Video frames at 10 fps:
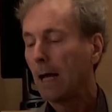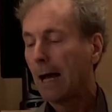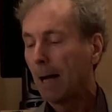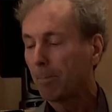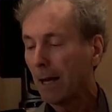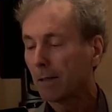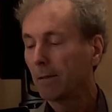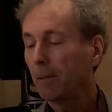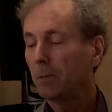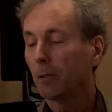
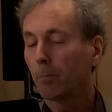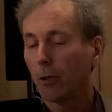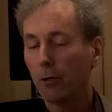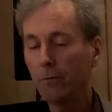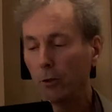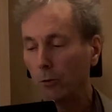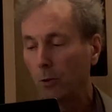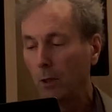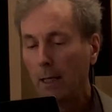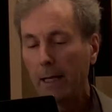apocalyptic purview
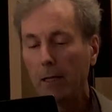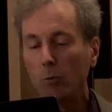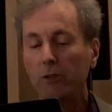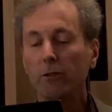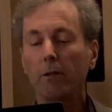in which